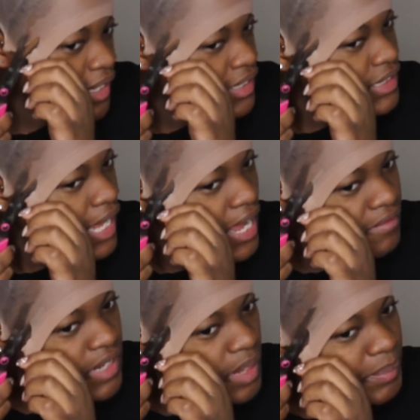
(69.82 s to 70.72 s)
because I
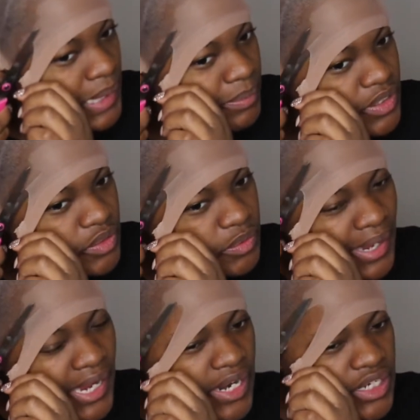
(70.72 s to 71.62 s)
have not been able to do
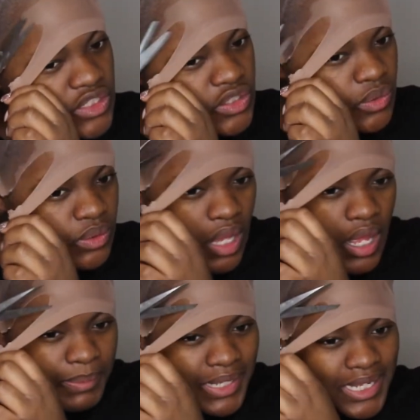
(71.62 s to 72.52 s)
my hair in so
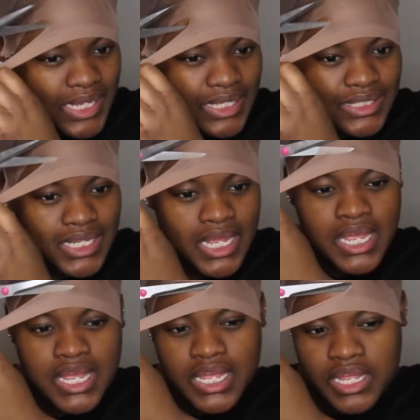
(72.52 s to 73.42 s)
long because
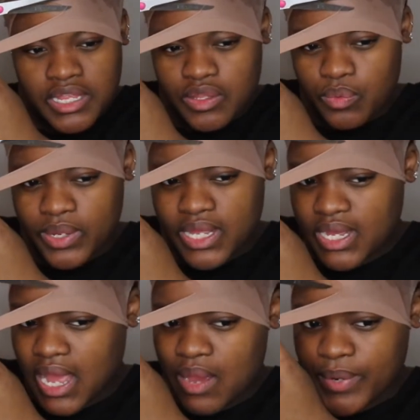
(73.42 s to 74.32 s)
the
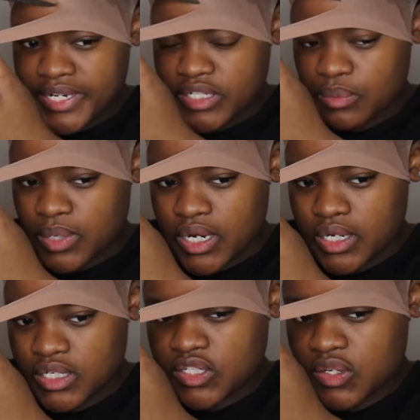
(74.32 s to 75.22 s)
wig I wear to
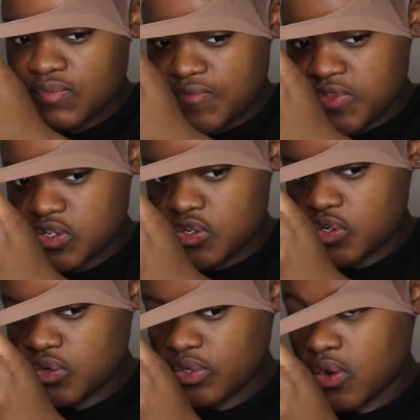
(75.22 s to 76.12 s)
work. So for those of you who
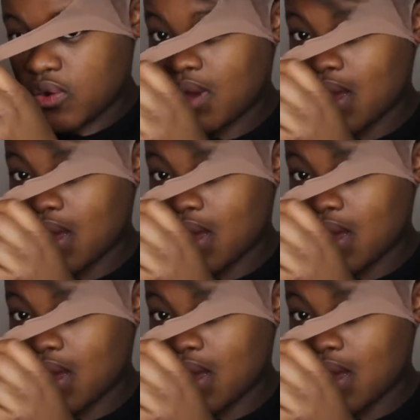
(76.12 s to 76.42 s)
don't know,